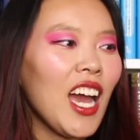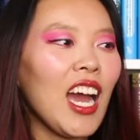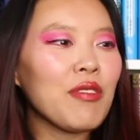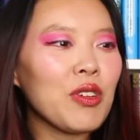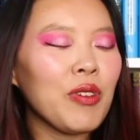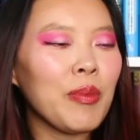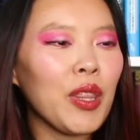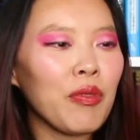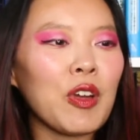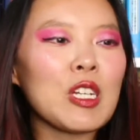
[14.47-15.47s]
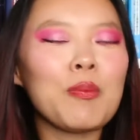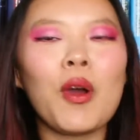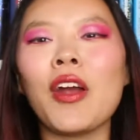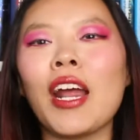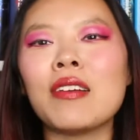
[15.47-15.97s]
after filming the first
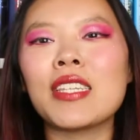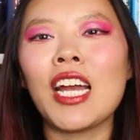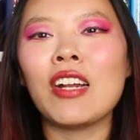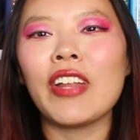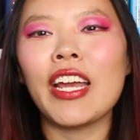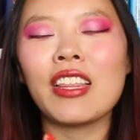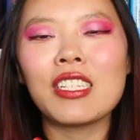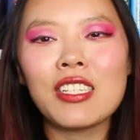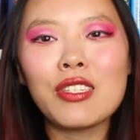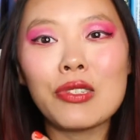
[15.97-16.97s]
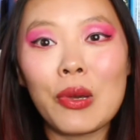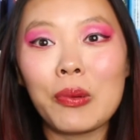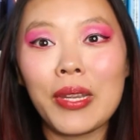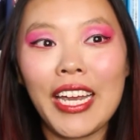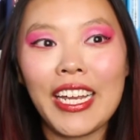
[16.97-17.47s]
part, I was kind of like, this is so
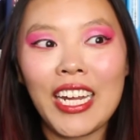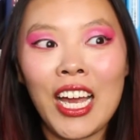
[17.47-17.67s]
late.